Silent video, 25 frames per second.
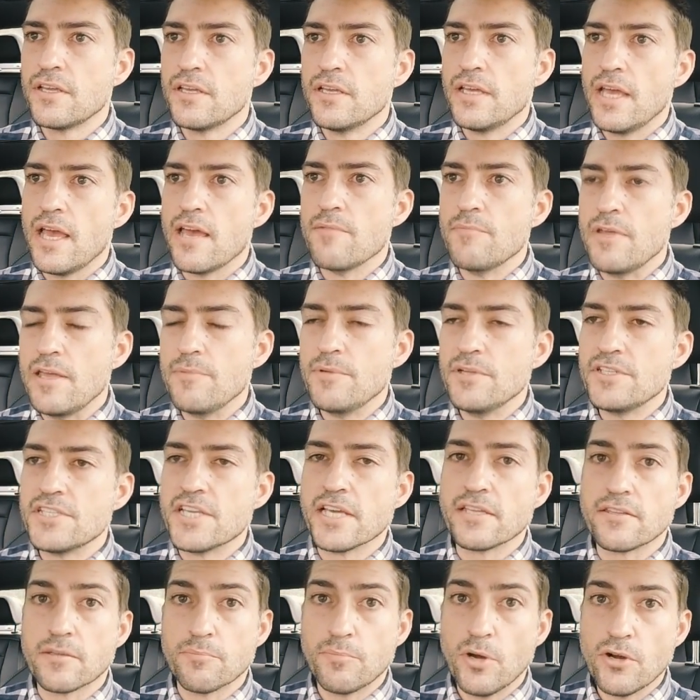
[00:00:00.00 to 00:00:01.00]
and made me
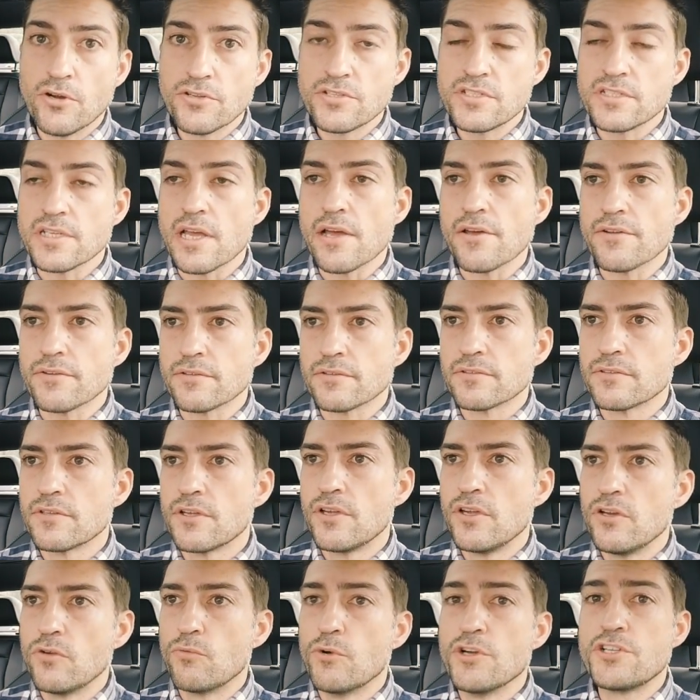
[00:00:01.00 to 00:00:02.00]
take the post
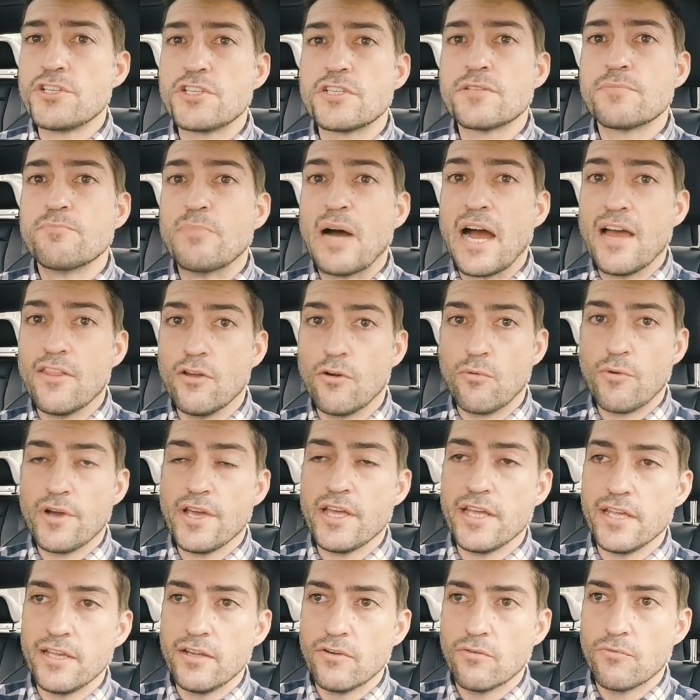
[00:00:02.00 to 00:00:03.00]
down, which, by the
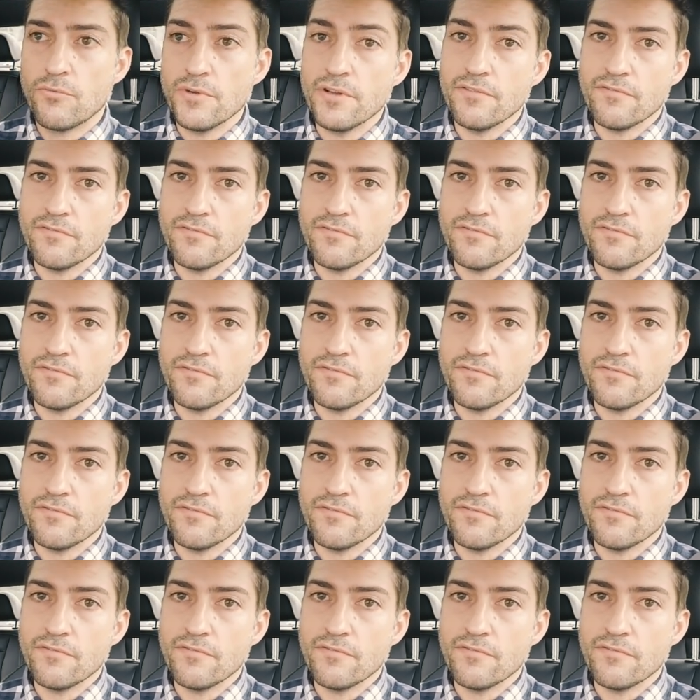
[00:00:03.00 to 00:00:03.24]
way, went